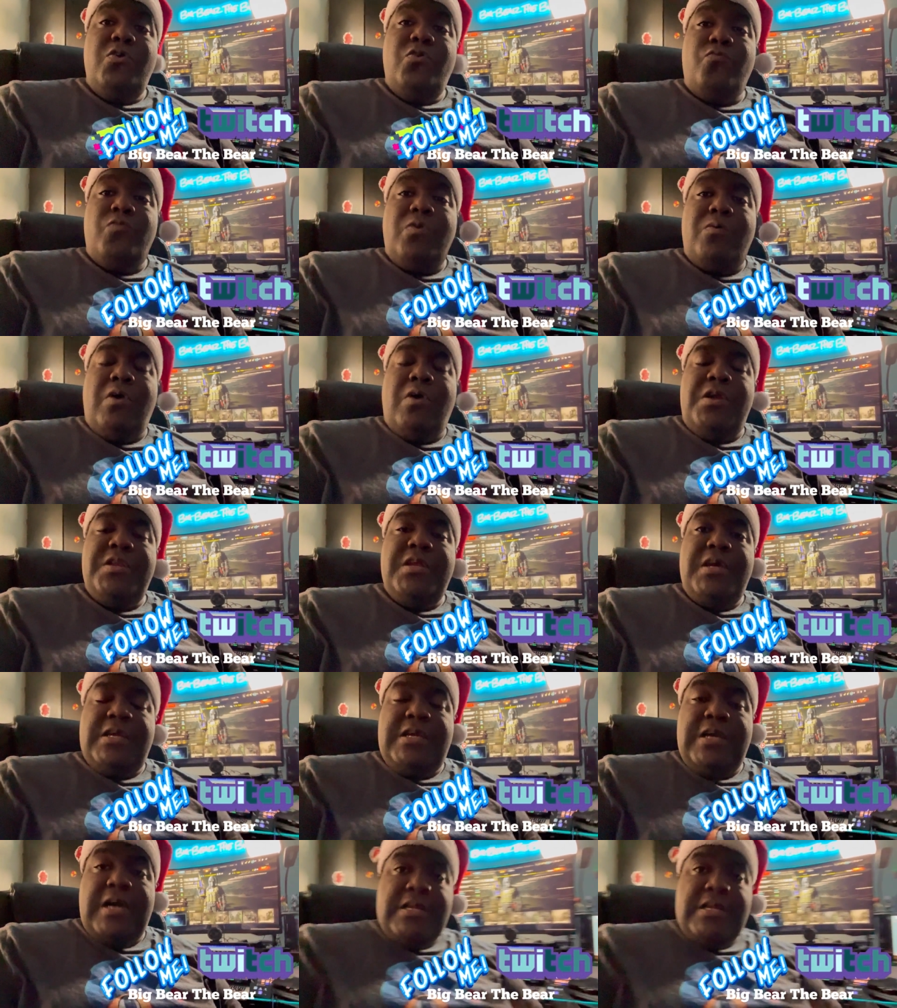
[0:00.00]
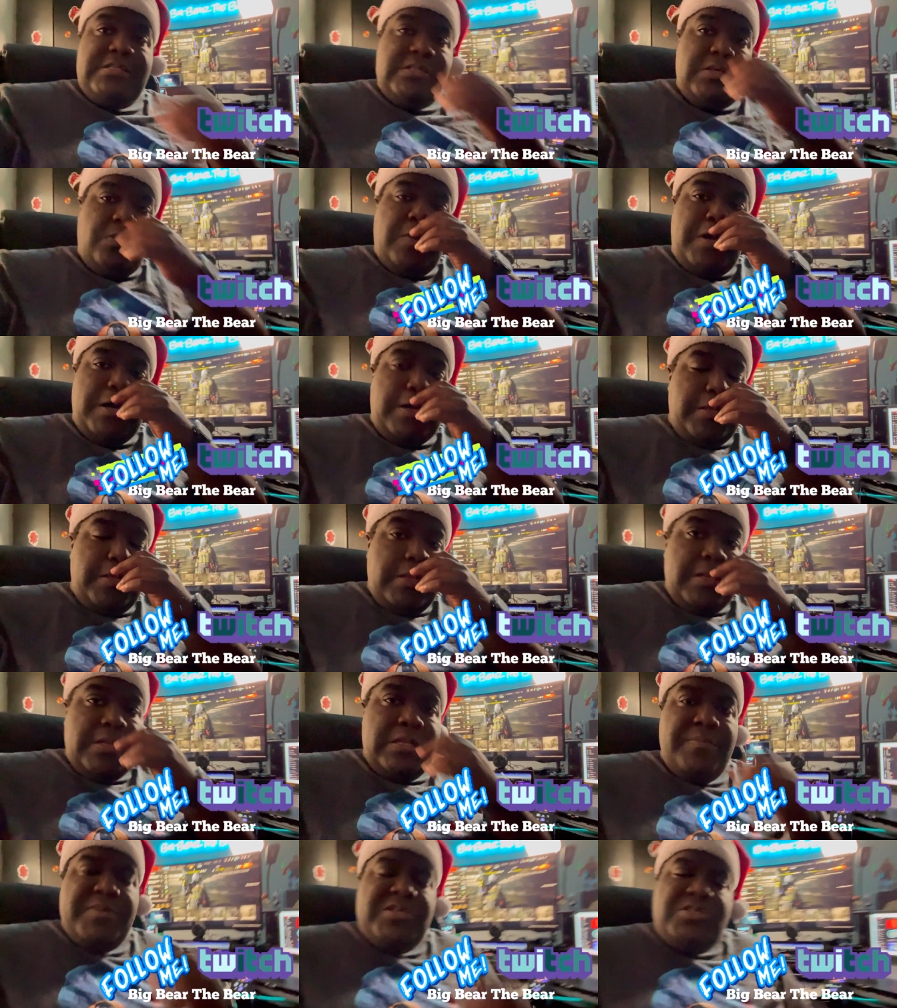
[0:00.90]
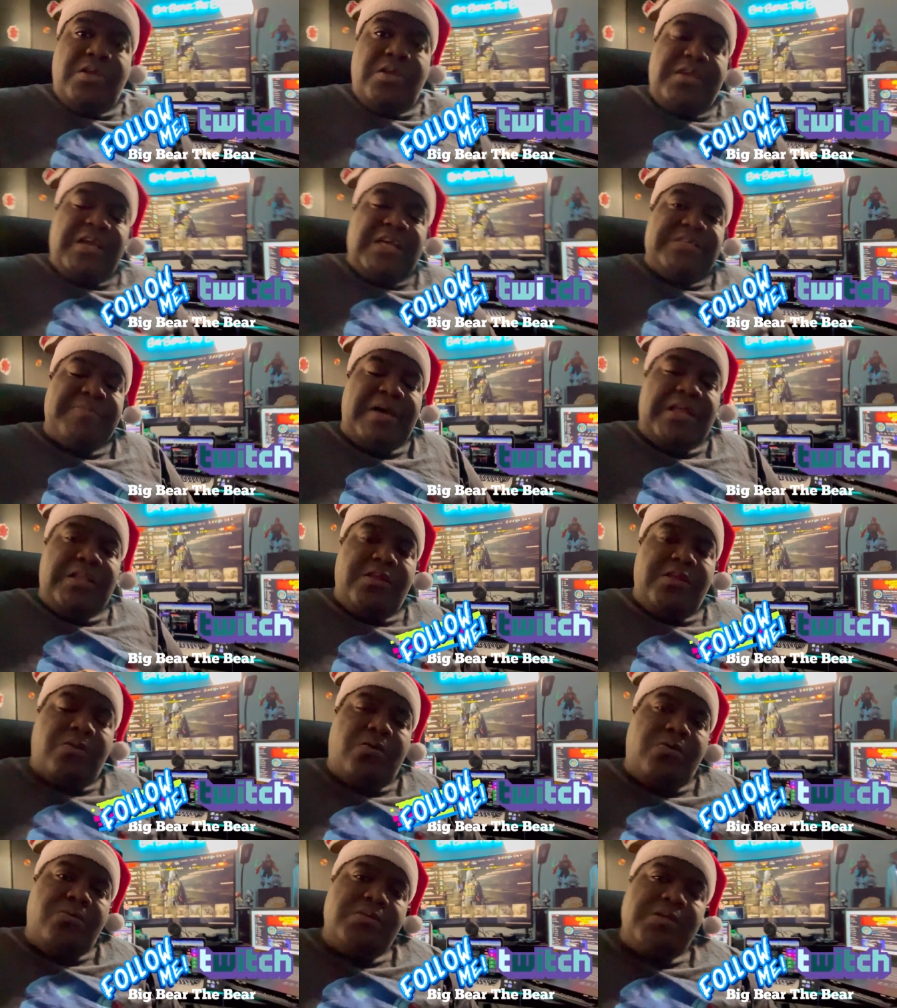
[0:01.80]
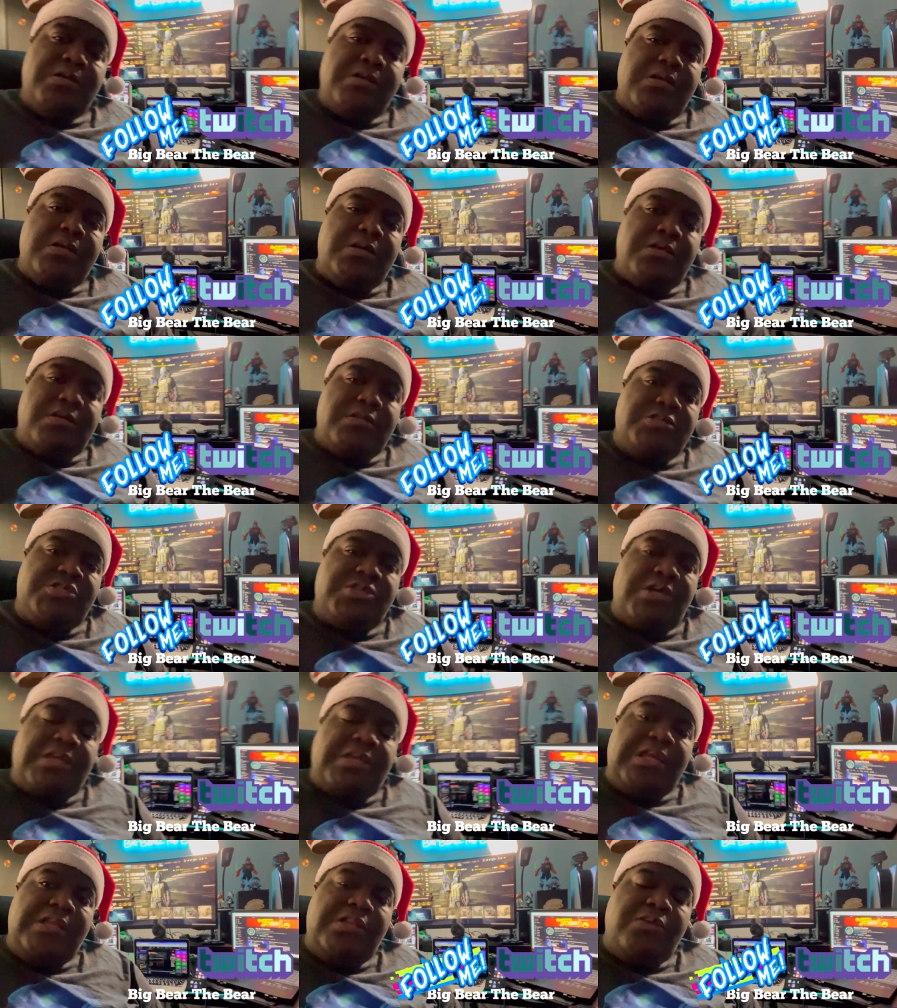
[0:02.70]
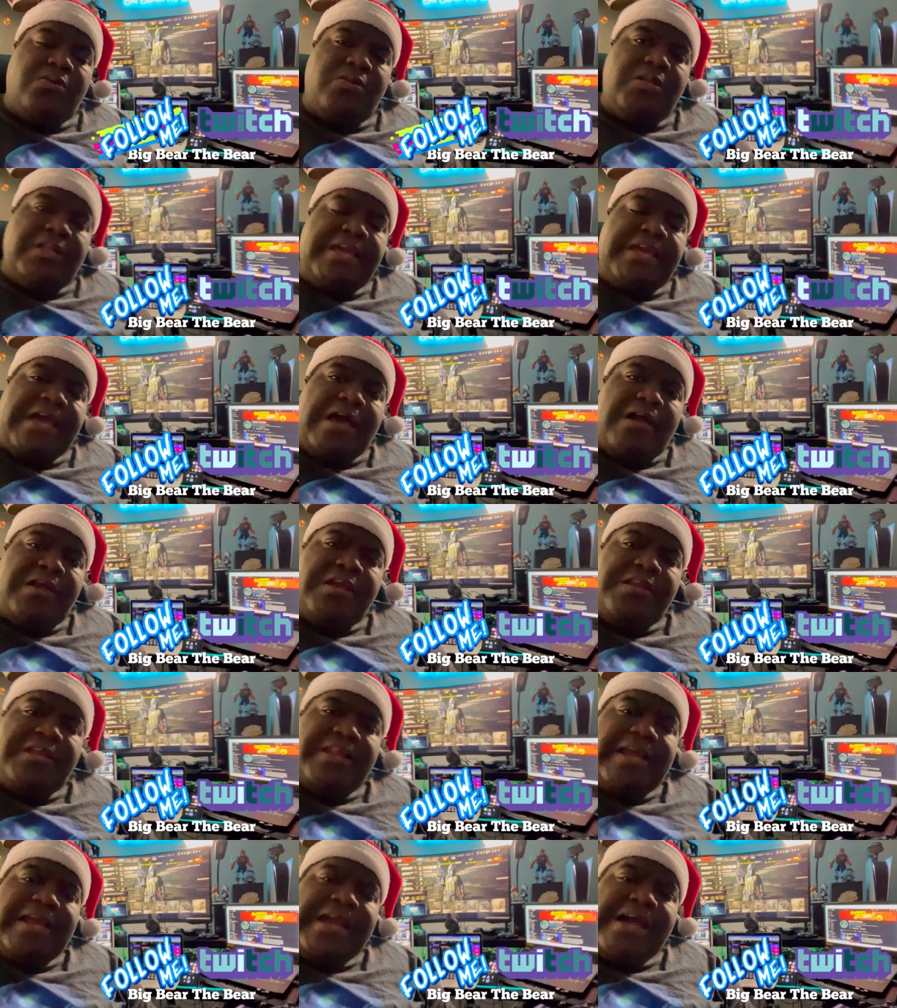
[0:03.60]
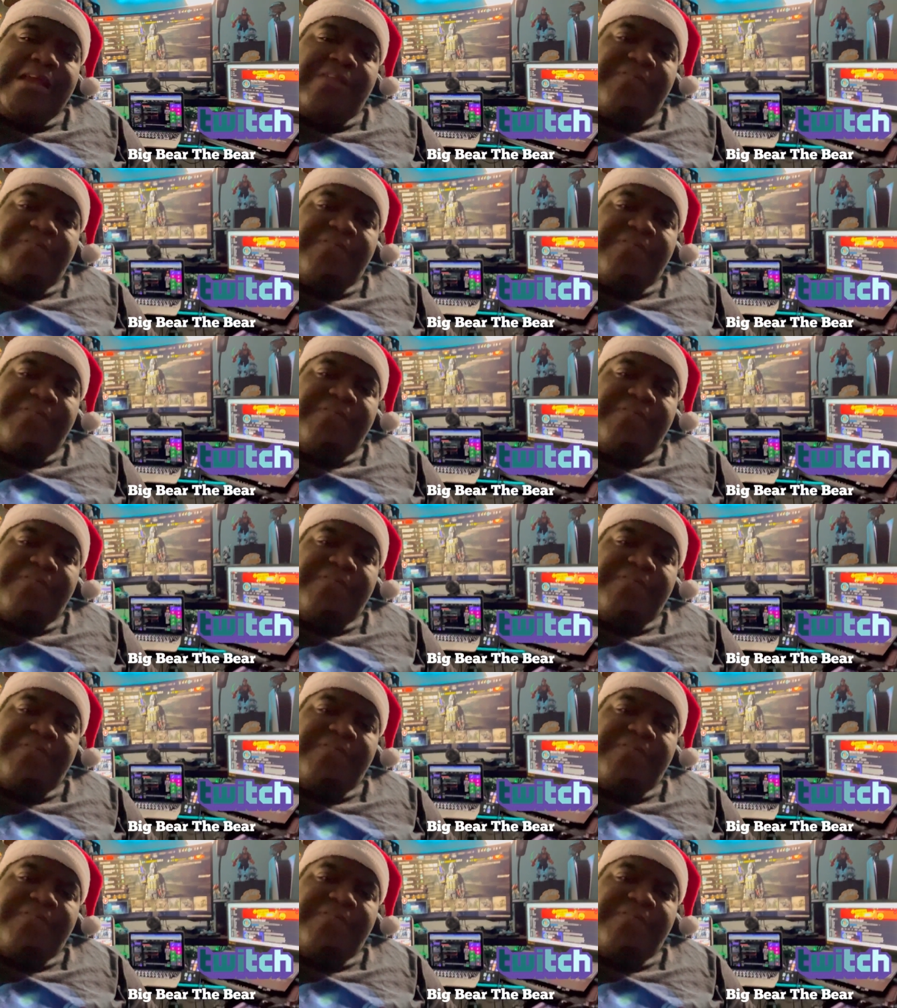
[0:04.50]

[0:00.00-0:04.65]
Real and Uncut. So let me show you guys my little junky little layout here that I got to